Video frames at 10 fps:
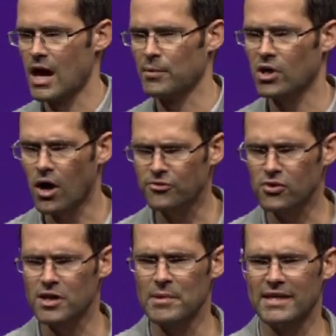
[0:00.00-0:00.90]
We are
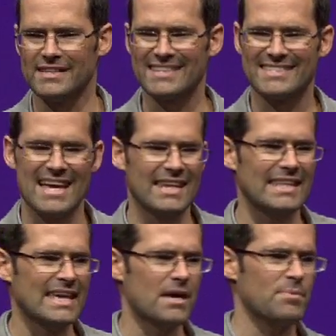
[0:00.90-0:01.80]
also committed to
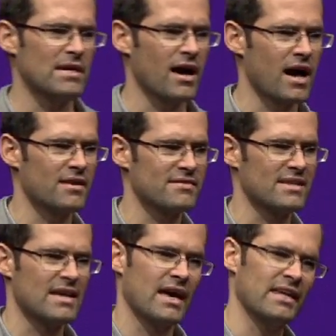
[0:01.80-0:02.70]
extending the
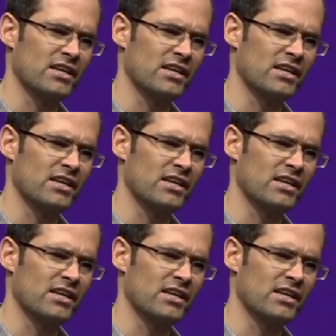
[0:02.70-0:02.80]
APIs and